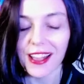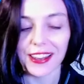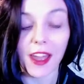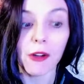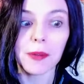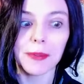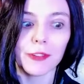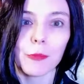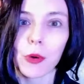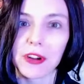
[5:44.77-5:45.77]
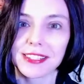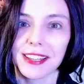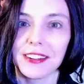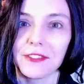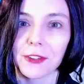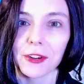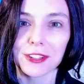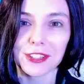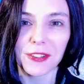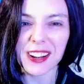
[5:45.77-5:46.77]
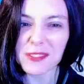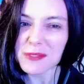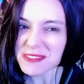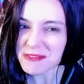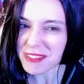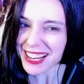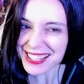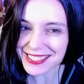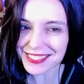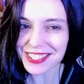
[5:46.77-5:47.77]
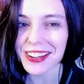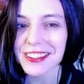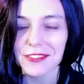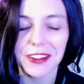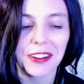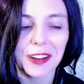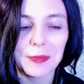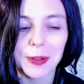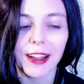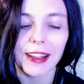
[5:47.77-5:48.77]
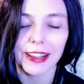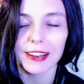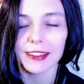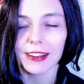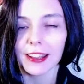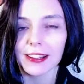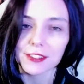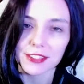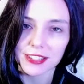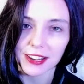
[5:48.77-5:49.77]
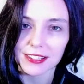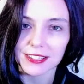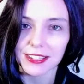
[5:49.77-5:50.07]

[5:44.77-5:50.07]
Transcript: Now I'm even more excited for her. So I don't want to wait until January, but I get it. I understand.